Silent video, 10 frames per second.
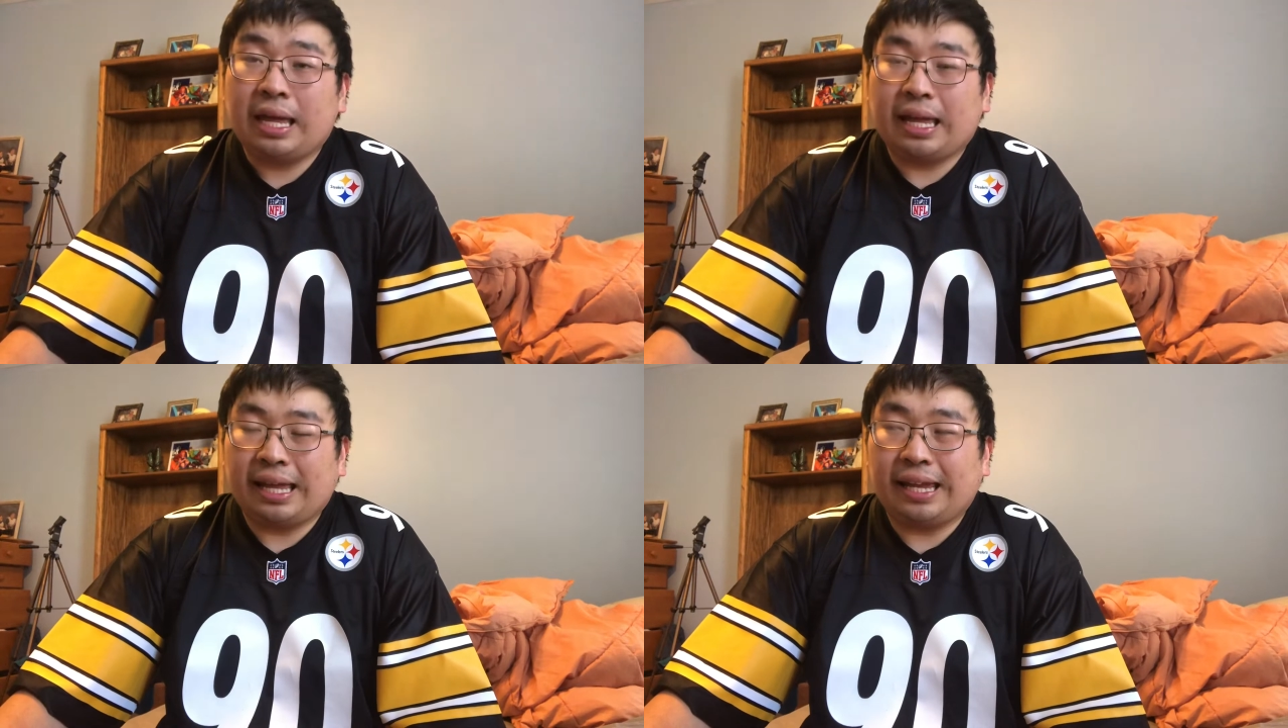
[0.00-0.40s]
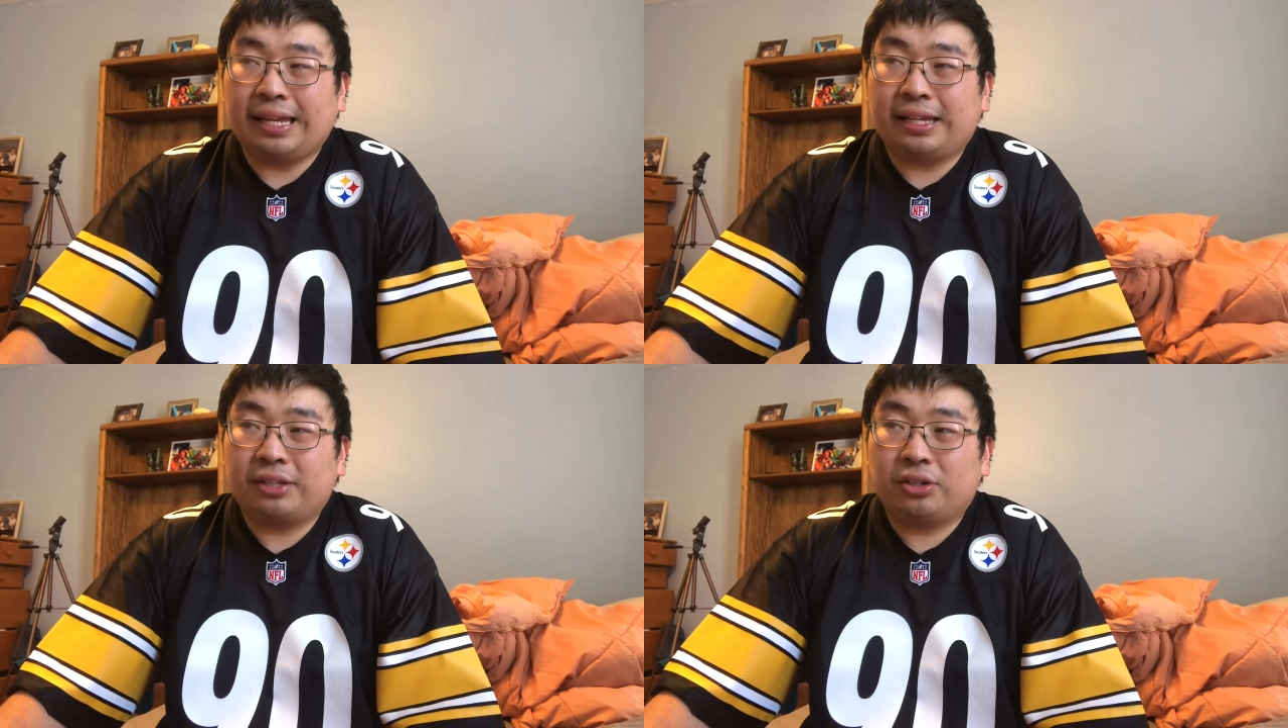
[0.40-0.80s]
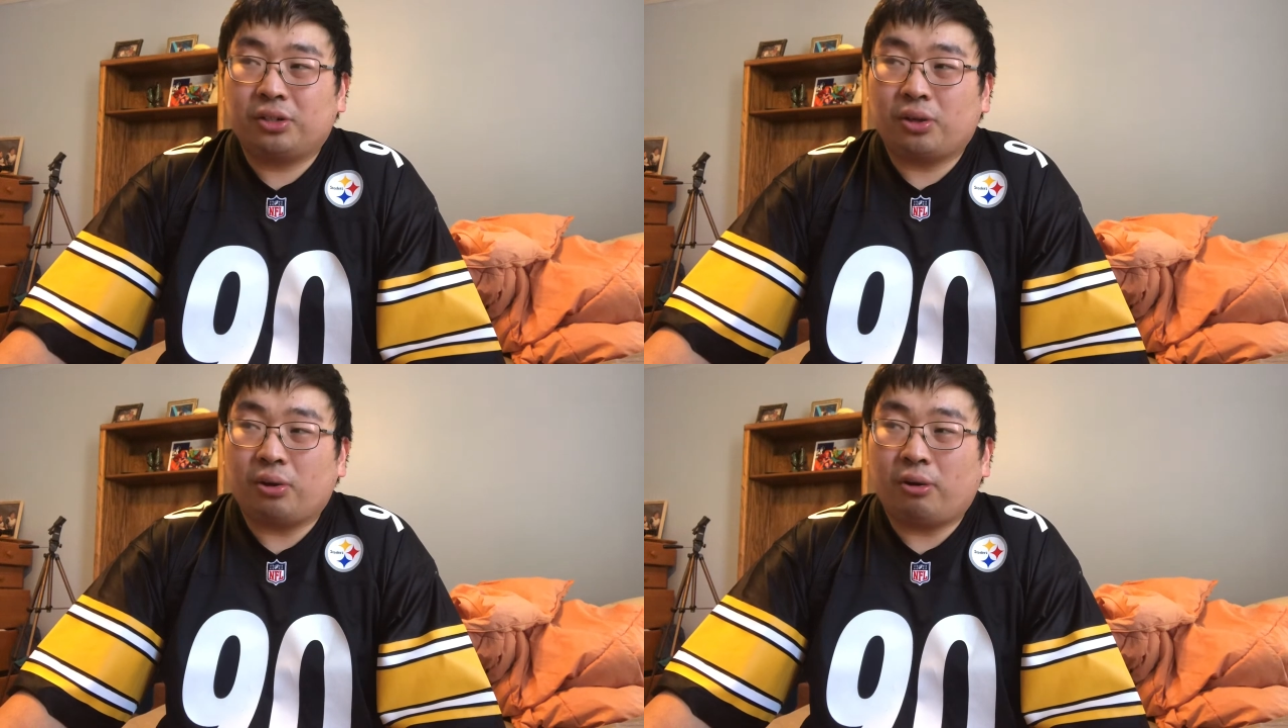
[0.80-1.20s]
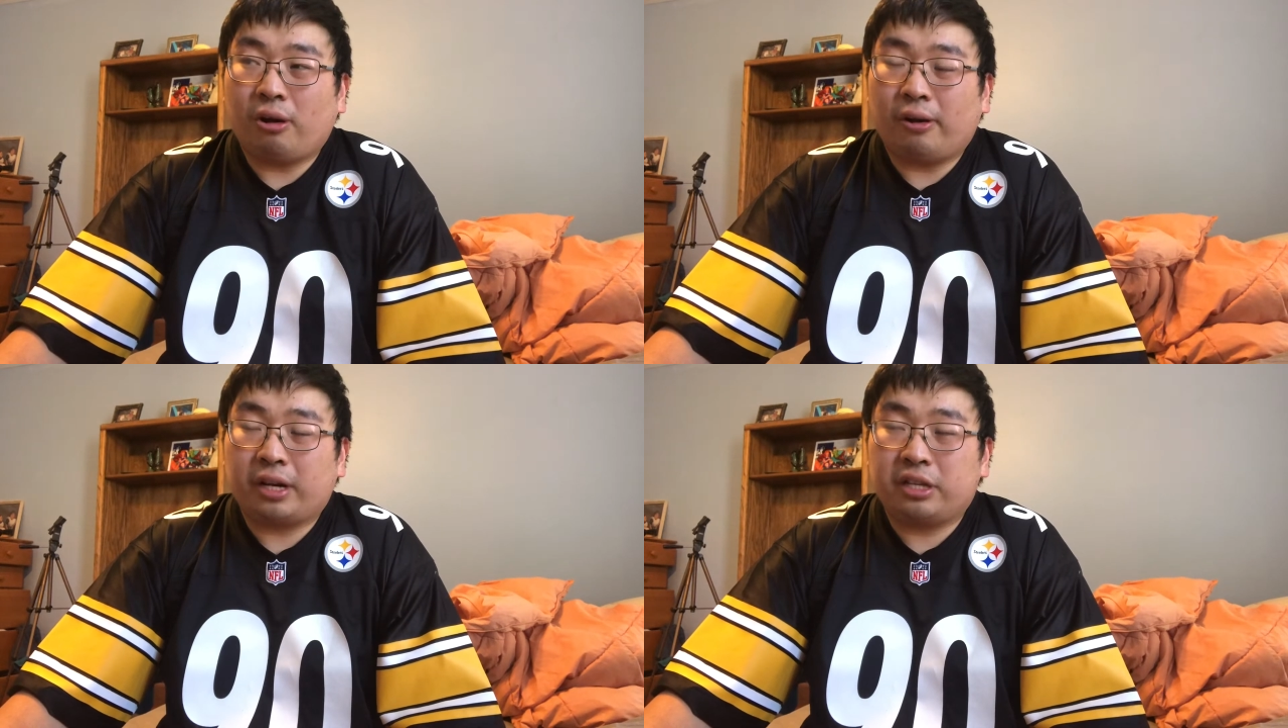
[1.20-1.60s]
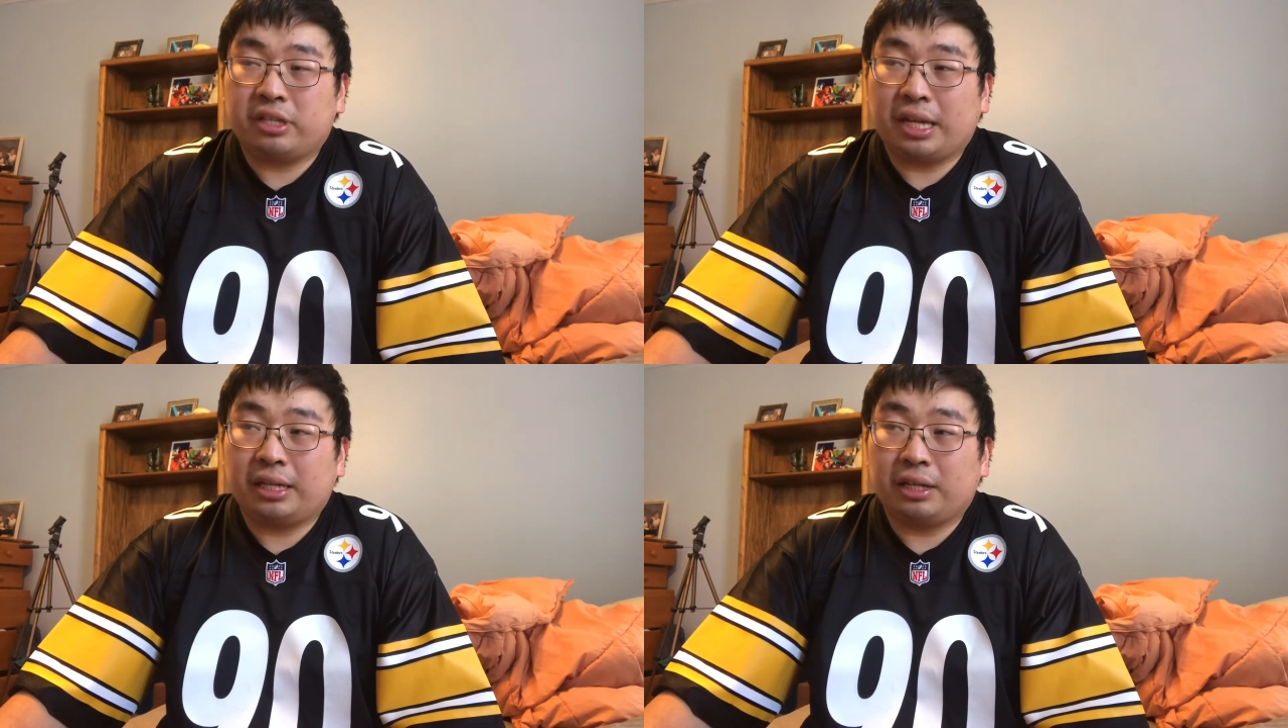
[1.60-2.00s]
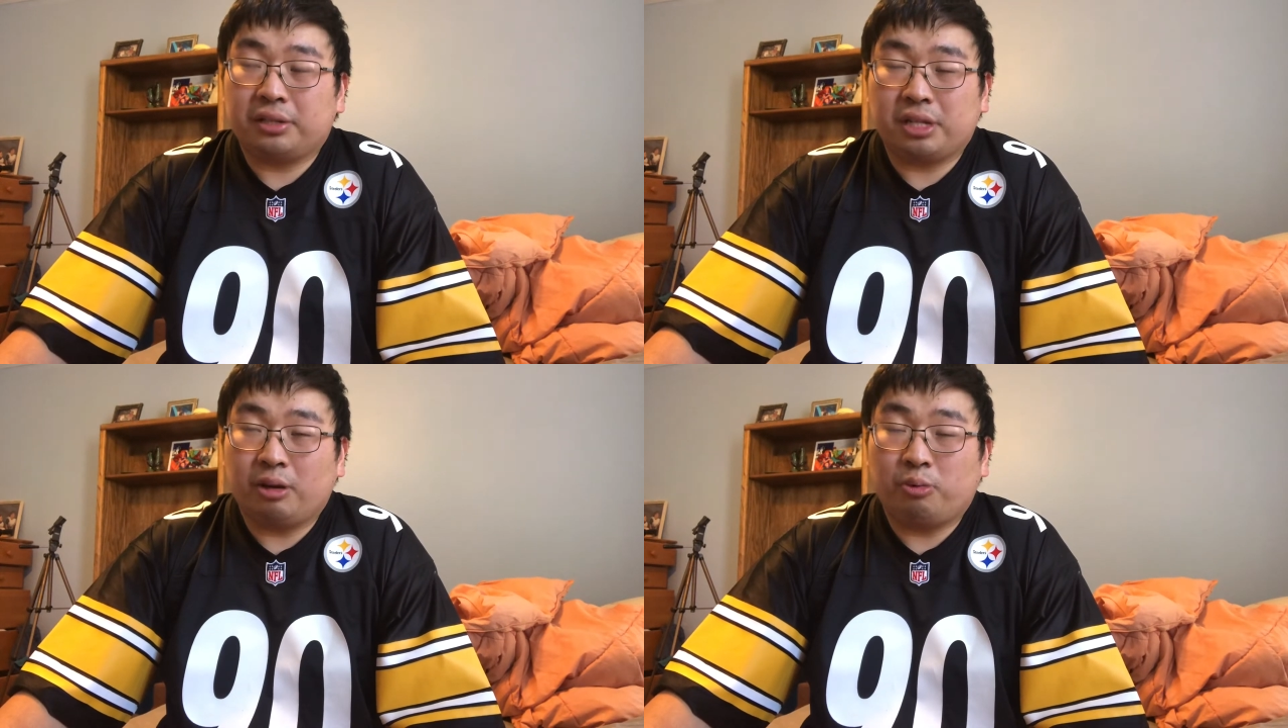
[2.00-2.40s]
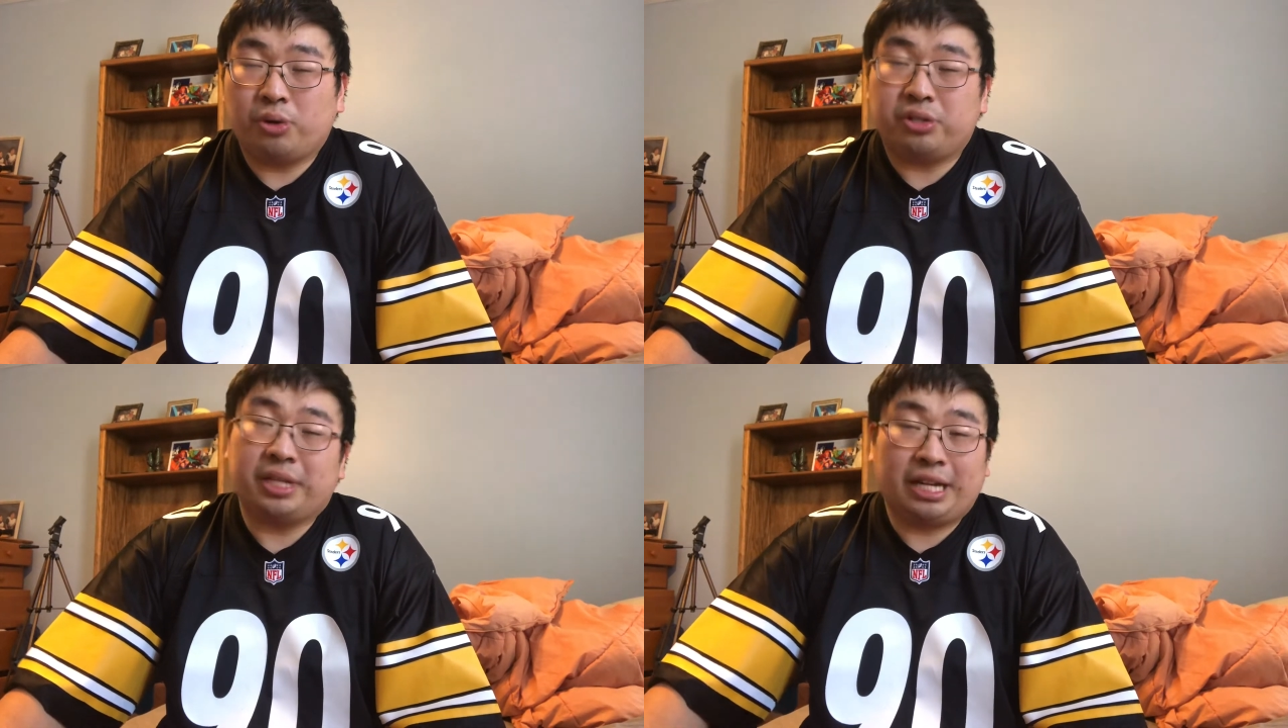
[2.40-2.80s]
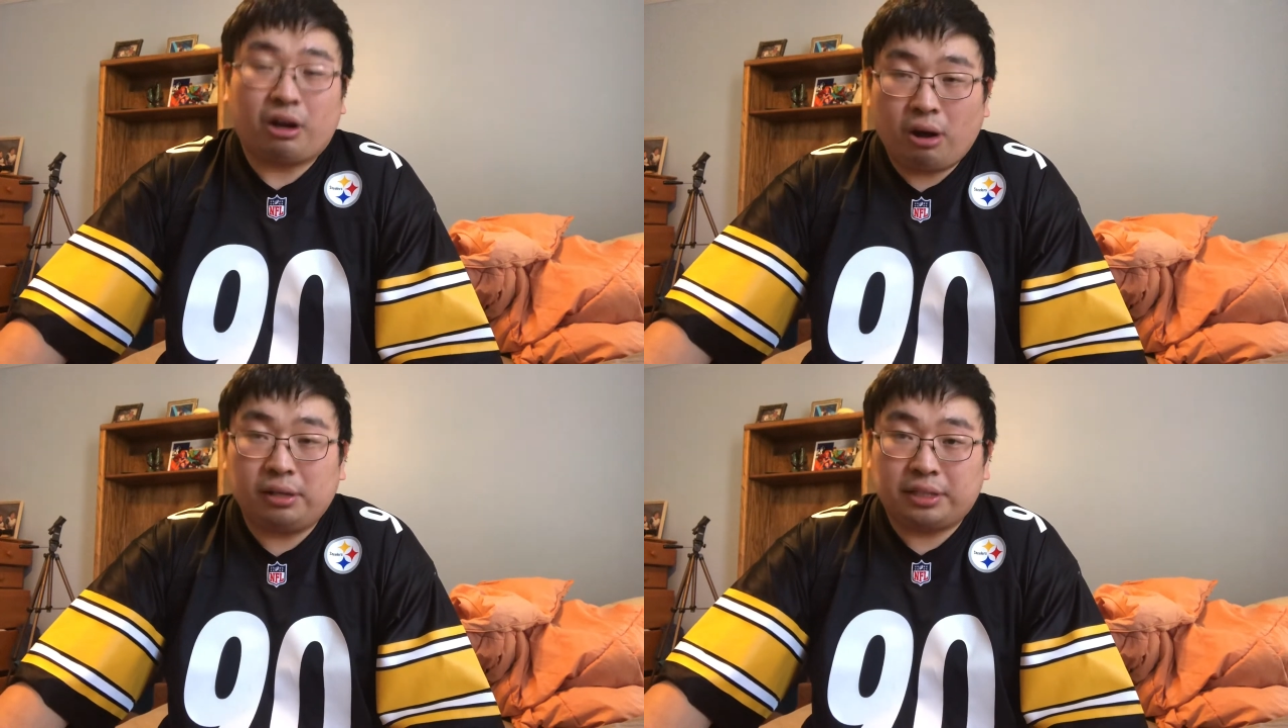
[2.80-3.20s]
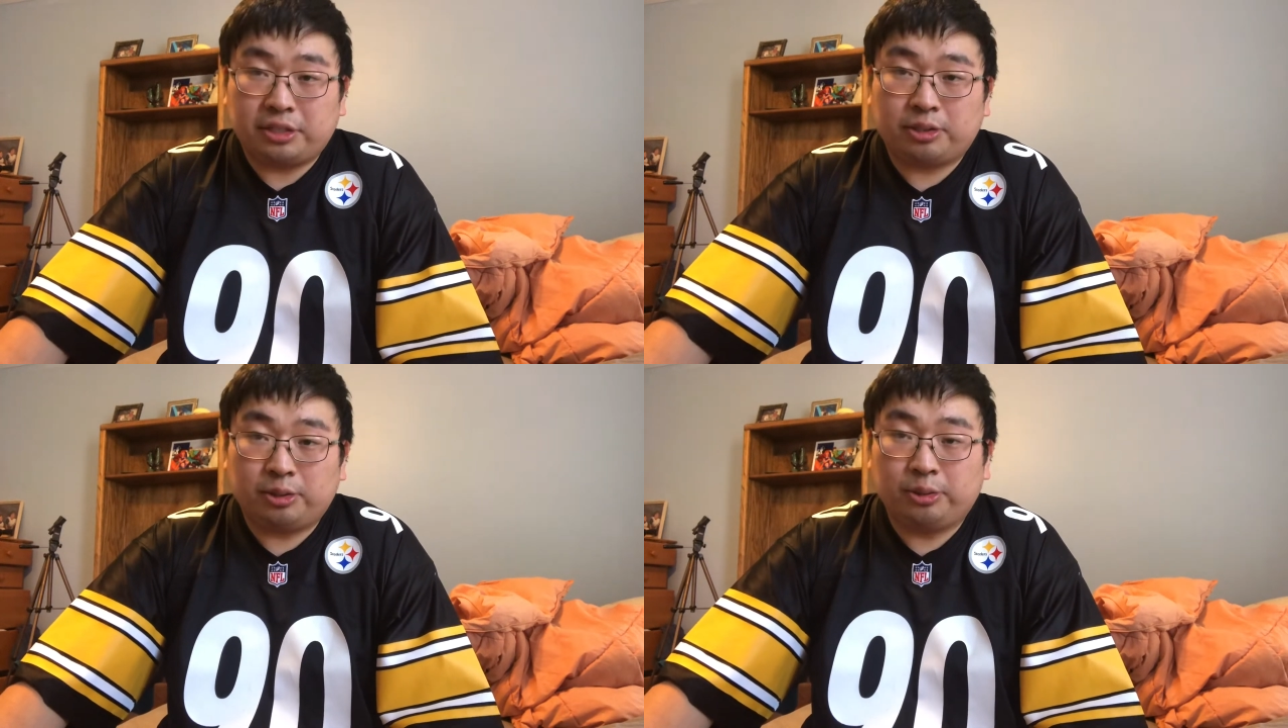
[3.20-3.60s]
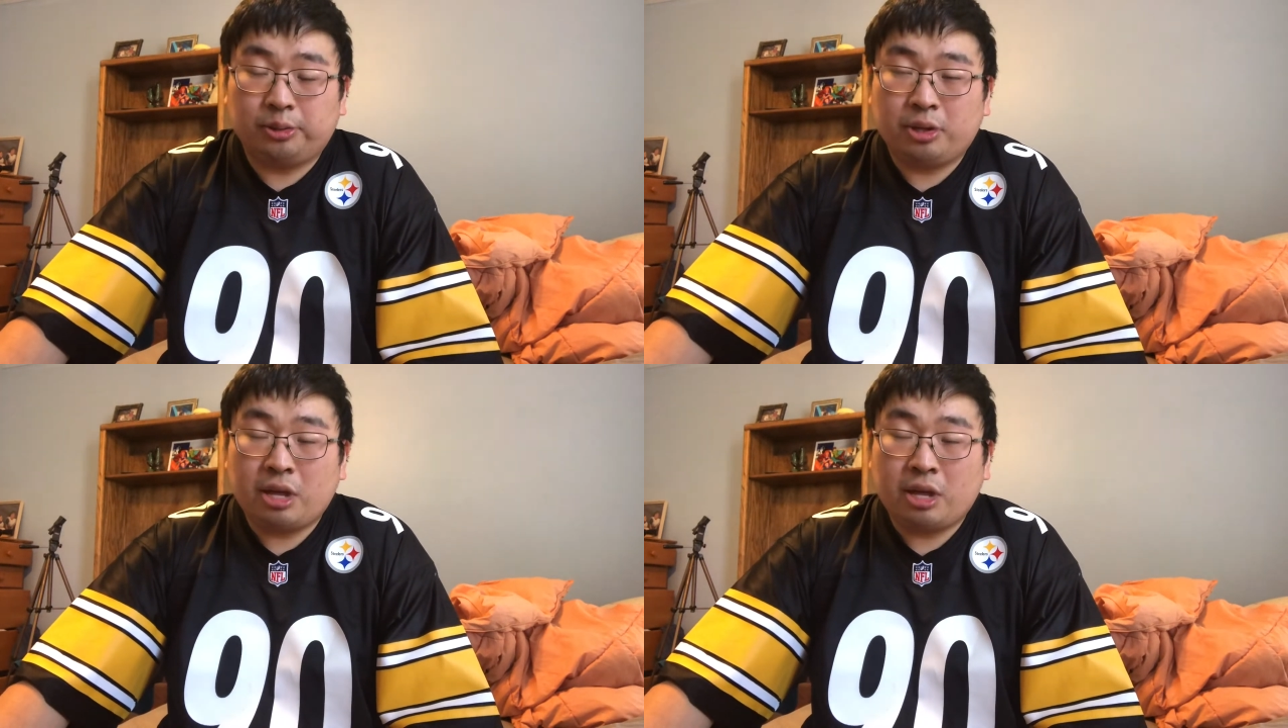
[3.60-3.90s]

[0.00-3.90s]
And you know all I can say is it was a honor to